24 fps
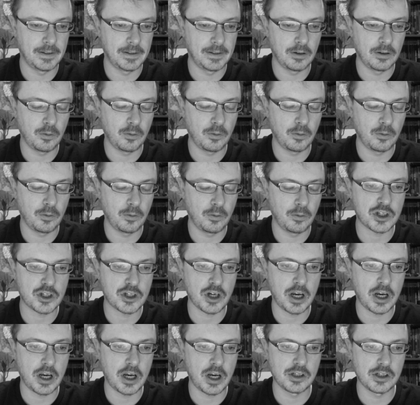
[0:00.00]
What
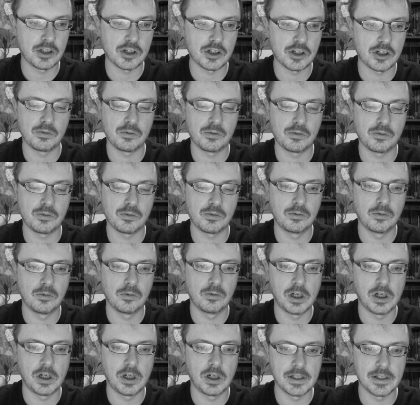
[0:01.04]
changed
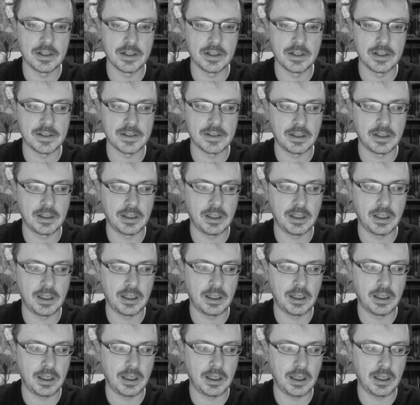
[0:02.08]
was
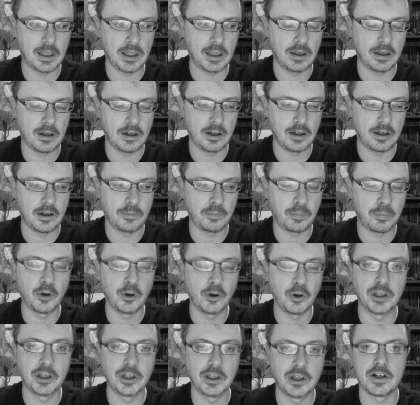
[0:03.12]
point
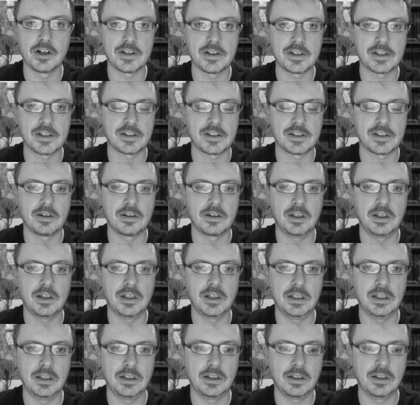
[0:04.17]
cost
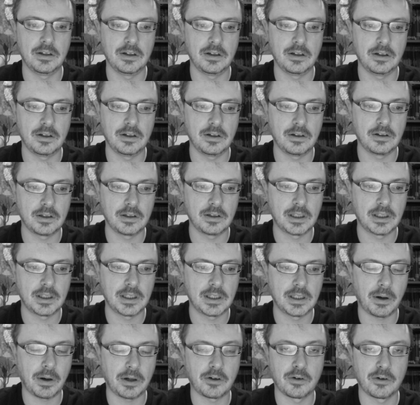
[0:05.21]
in
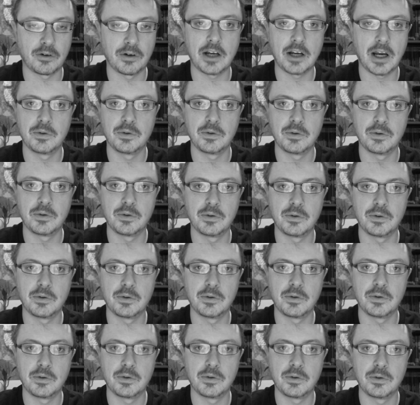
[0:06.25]
character attributes,
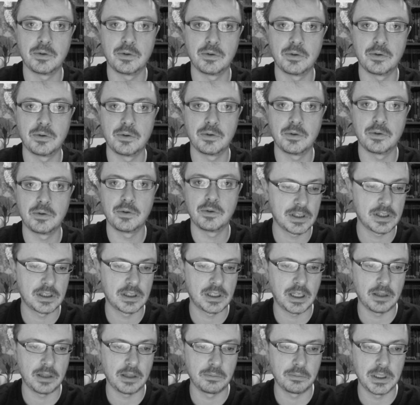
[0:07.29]
so it
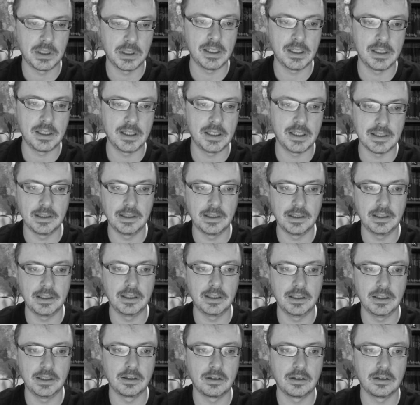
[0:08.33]
can be easily
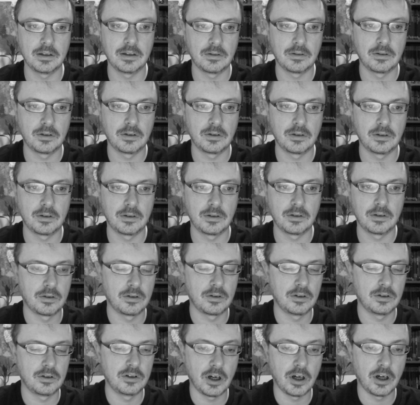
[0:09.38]

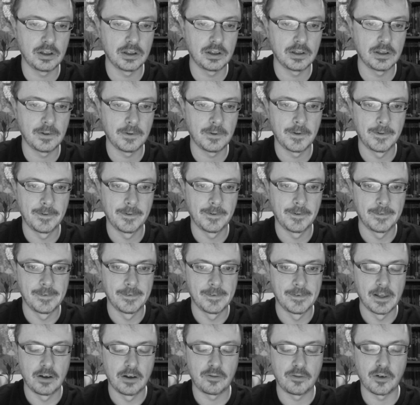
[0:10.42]
done.
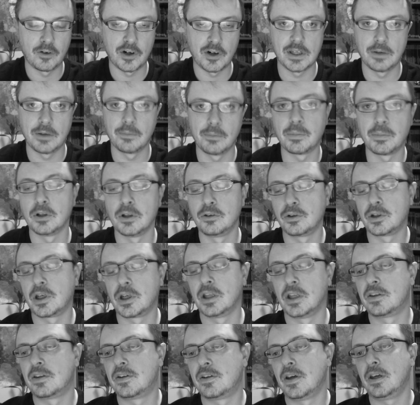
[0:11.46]
For example, you can
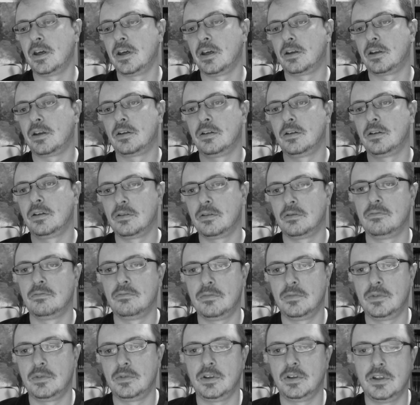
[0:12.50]
take
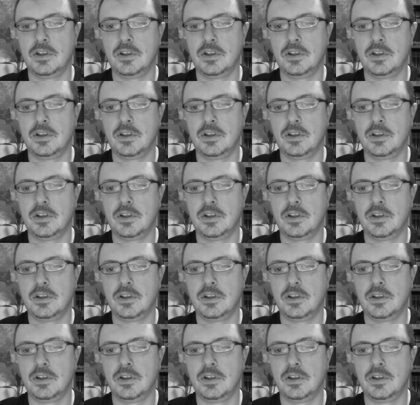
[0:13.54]
the